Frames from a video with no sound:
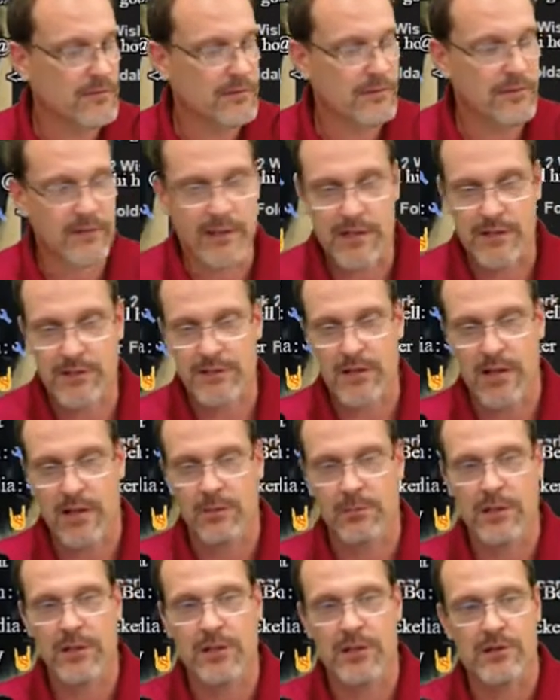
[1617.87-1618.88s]
Yes,
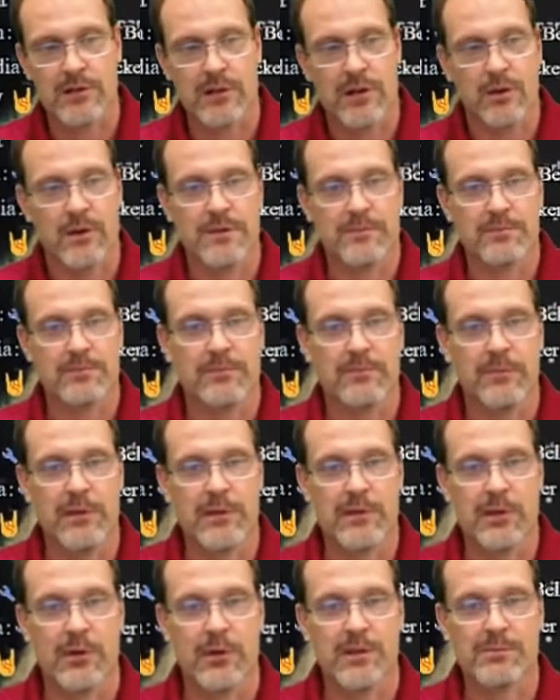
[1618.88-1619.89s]
gentlemen, you should always you
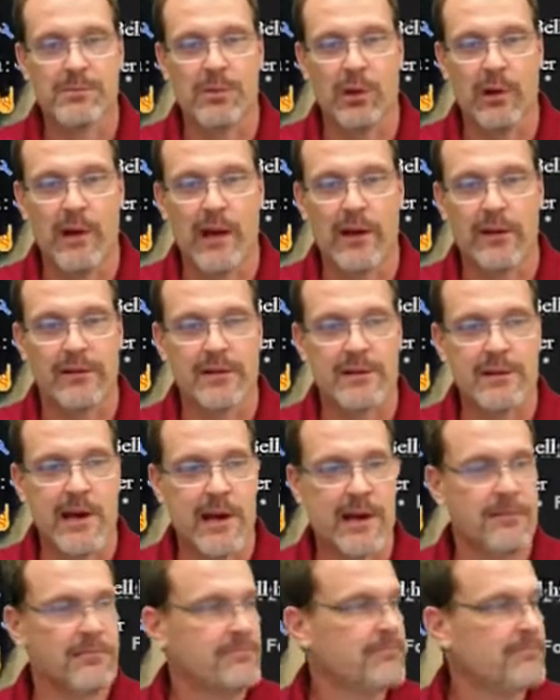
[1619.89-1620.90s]
should always pull out in
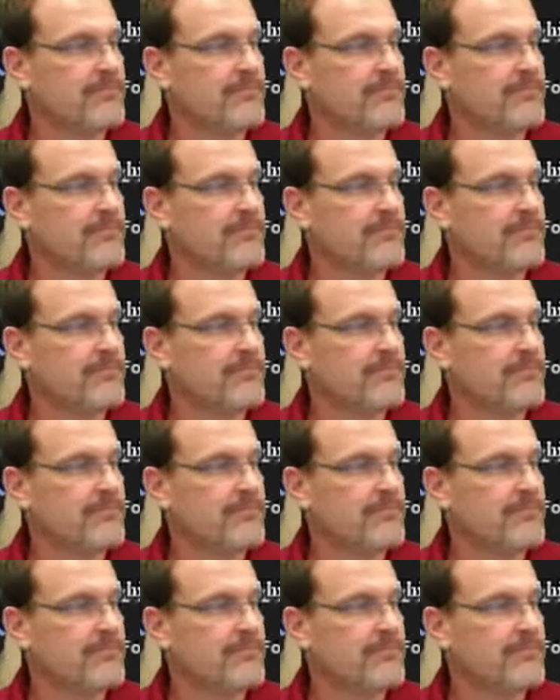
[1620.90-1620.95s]
time.